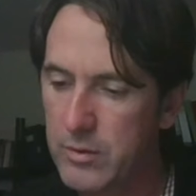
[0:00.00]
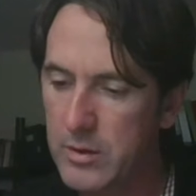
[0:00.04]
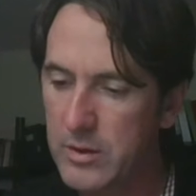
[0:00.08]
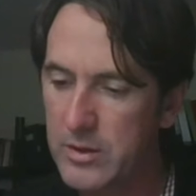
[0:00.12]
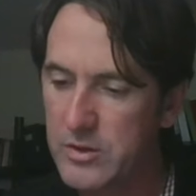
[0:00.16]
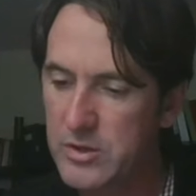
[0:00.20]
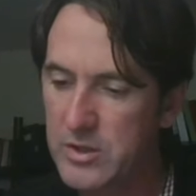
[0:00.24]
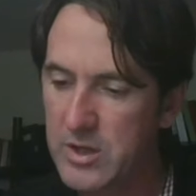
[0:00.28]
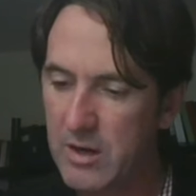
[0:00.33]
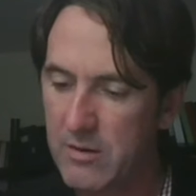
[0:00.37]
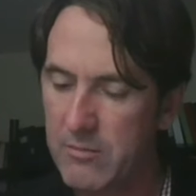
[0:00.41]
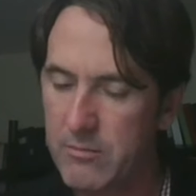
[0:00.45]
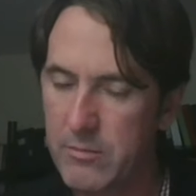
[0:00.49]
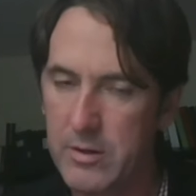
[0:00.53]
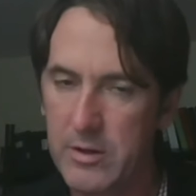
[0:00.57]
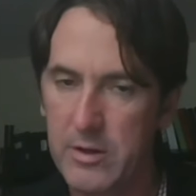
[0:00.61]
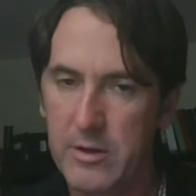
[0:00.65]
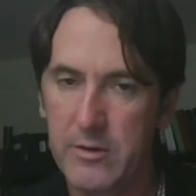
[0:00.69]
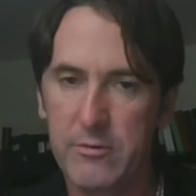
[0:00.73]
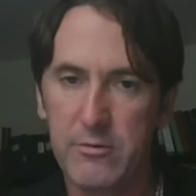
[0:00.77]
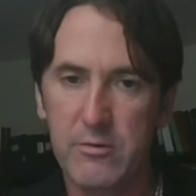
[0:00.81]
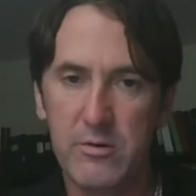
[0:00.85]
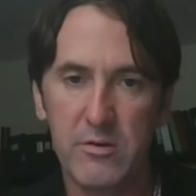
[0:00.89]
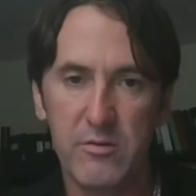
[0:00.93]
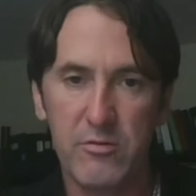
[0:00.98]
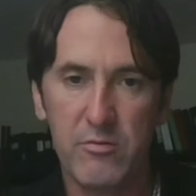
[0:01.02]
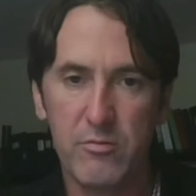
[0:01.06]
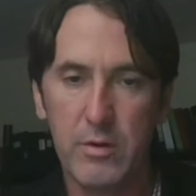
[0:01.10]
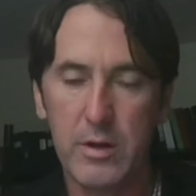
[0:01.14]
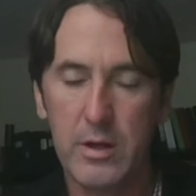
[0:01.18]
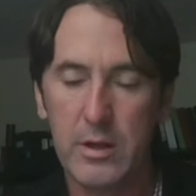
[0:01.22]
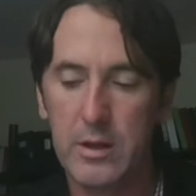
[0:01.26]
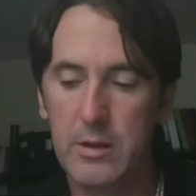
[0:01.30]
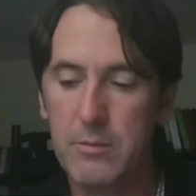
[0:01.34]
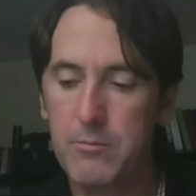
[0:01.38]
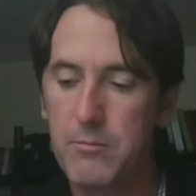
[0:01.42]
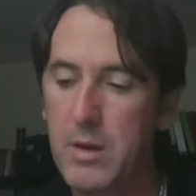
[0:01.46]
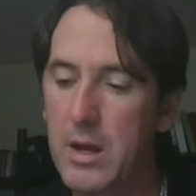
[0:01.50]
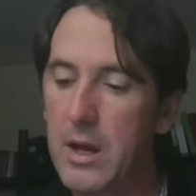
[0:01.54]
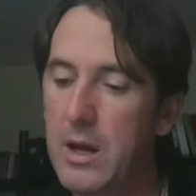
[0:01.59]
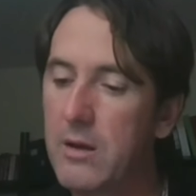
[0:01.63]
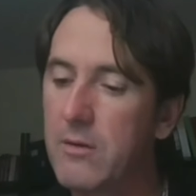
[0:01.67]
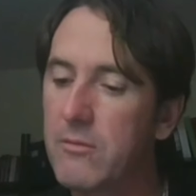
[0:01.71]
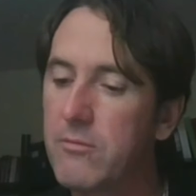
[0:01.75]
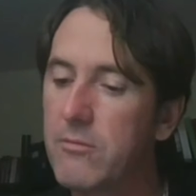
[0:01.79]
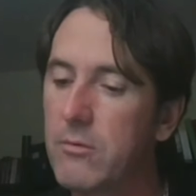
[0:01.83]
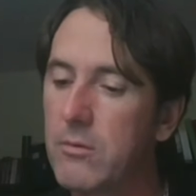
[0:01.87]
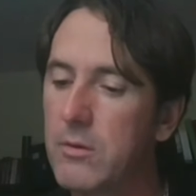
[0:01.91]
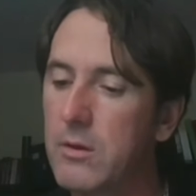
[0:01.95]
British government under Disraeli
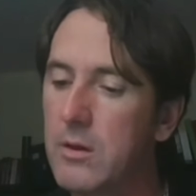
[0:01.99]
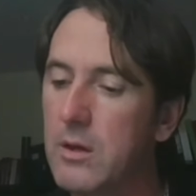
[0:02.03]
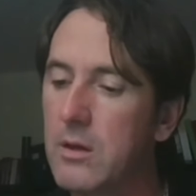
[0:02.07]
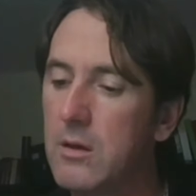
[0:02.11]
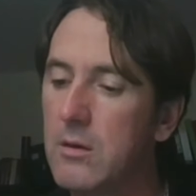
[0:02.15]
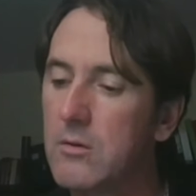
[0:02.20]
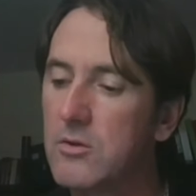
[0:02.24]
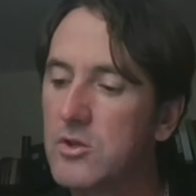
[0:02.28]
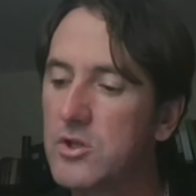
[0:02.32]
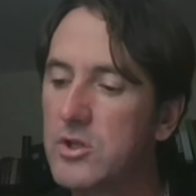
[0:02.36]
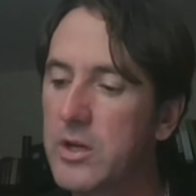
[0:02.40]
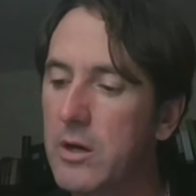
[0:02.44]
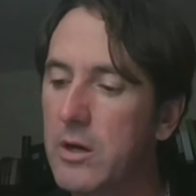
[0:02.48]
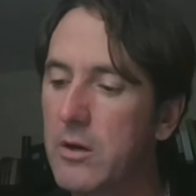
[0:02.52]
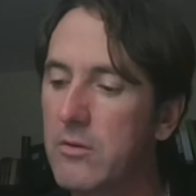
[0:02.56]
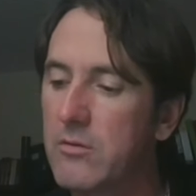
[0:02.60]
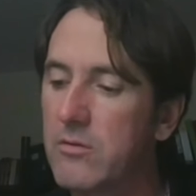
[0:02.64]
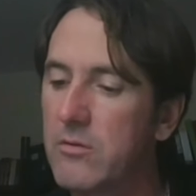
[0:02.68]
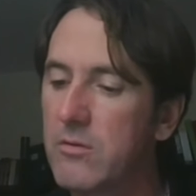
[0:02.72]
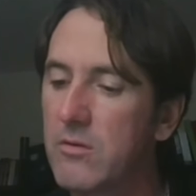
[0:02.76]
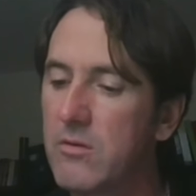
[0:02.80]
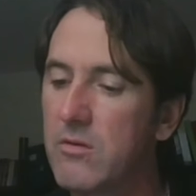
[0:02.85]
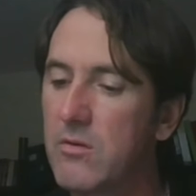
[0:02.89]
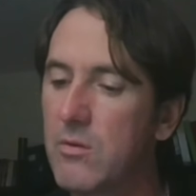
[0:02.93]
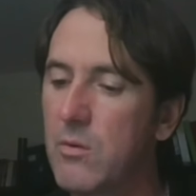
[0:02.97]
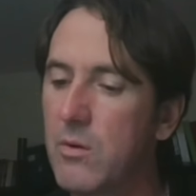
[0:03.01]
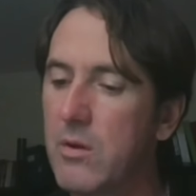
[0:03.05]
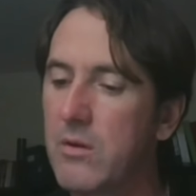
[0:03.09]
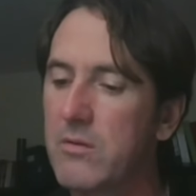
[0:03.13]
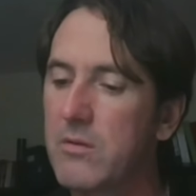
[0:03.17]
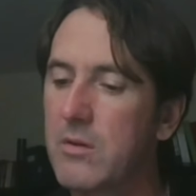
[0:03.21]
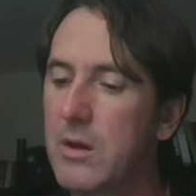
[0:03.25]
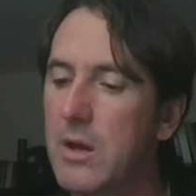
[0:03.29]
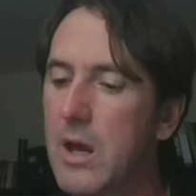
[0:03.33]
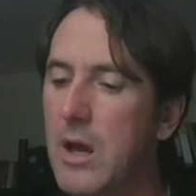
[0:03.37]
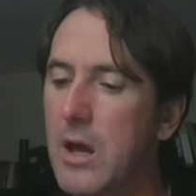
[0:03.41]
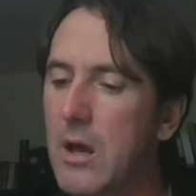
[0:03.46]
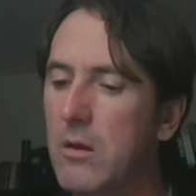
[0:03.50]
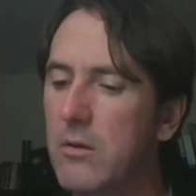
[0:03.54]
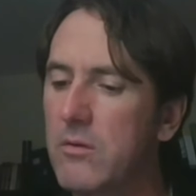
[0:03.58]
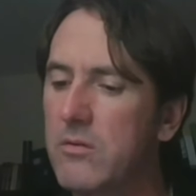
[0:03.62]
paid for the shares in the Suez Canal.